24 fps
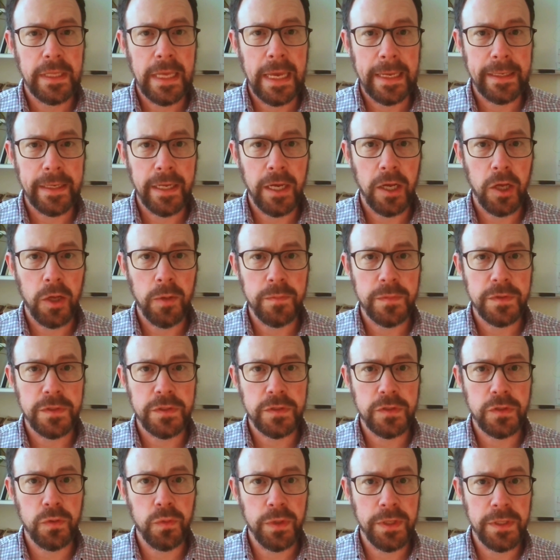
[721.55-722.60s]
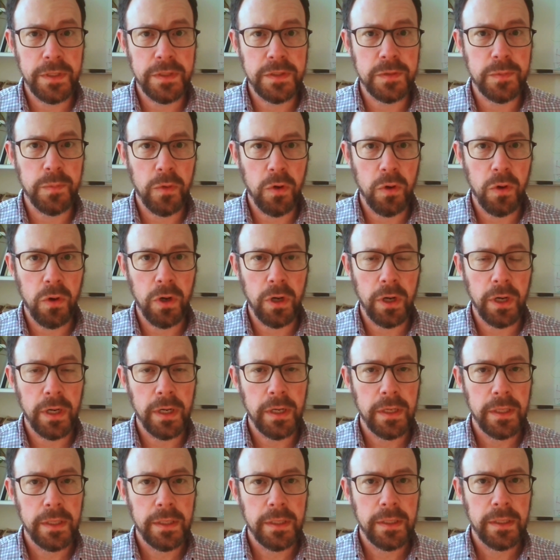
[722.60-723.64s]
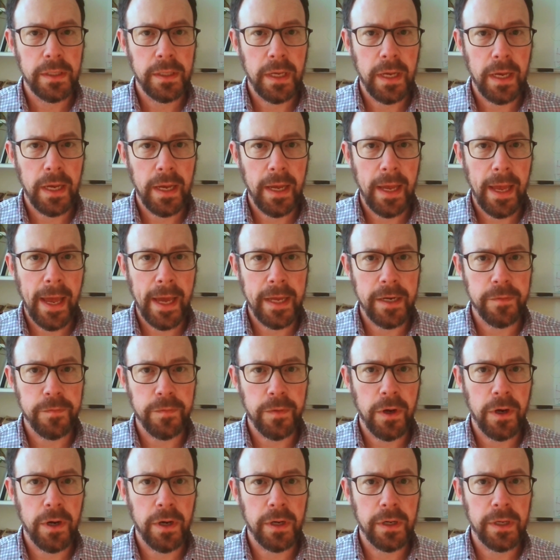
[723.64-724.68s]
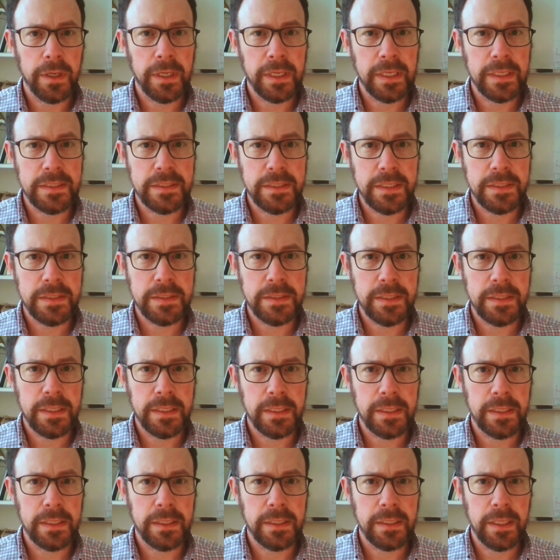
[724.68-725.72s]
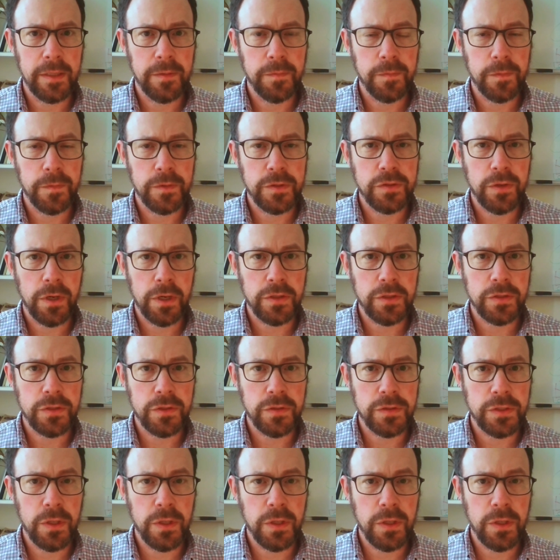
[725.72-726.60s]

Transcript: that can help squeeze more uh, out of our existing infrastructure.